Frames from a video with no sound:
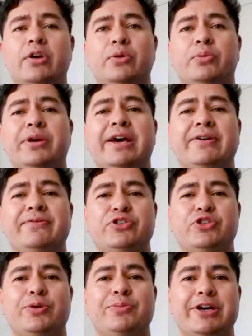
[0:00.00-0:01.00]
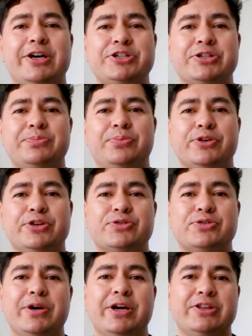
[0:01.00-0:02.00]
We have the termination
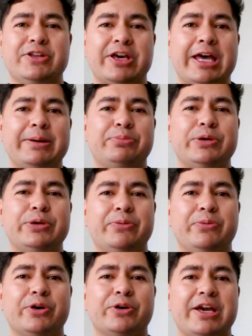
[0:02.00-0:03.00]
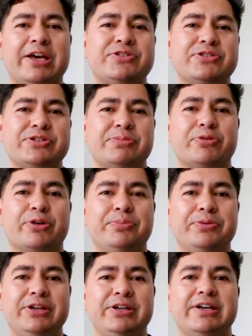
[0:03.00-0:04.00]
points where the cable network enters a
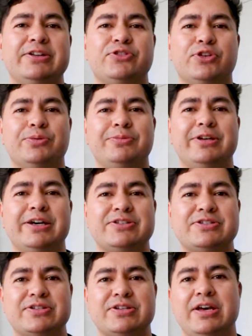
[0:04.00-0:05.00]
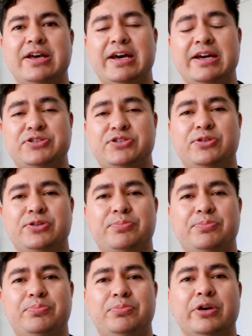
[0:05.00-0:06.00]
property and terminates at a certain
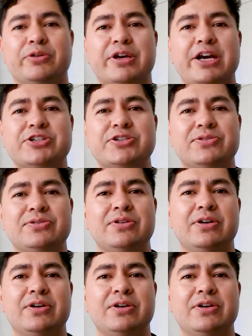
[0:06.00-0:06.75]
location.